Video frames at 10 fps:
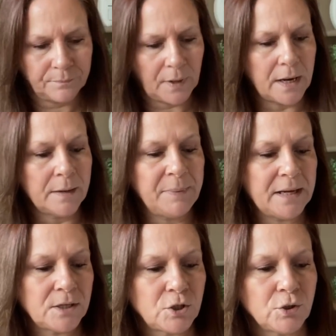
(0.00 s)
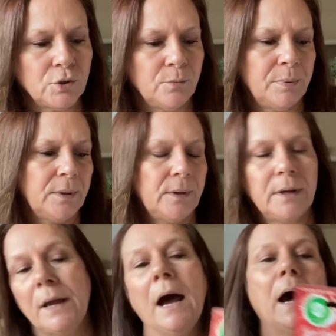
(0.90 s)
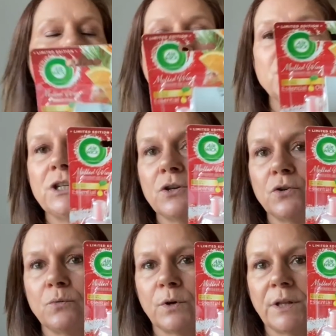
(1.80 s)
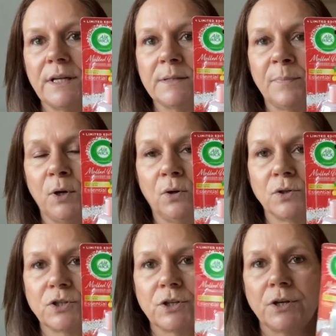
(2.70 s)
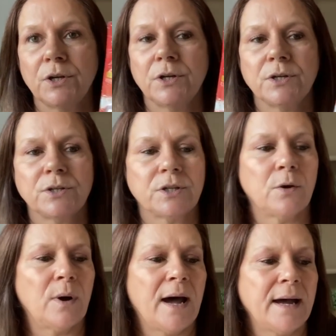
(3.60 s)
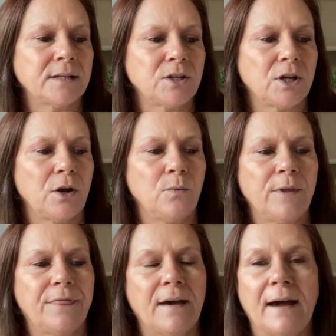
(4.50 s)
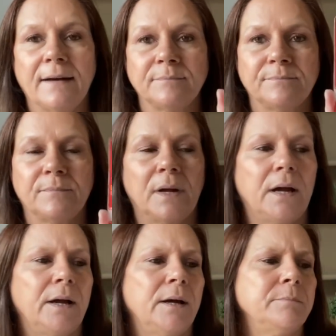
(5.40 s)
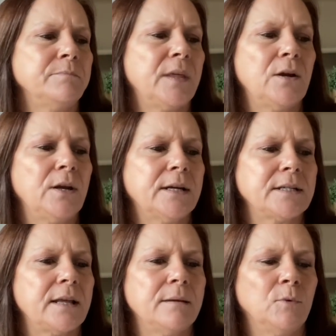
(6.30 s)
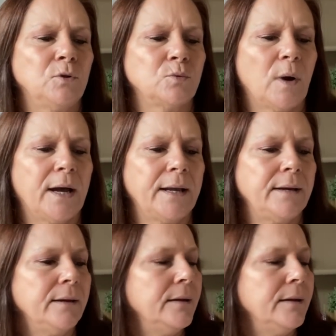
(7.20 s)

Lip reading: I picked up, I wanted another one of these plugs, so I had to go with that. They only had it in the mulled wine,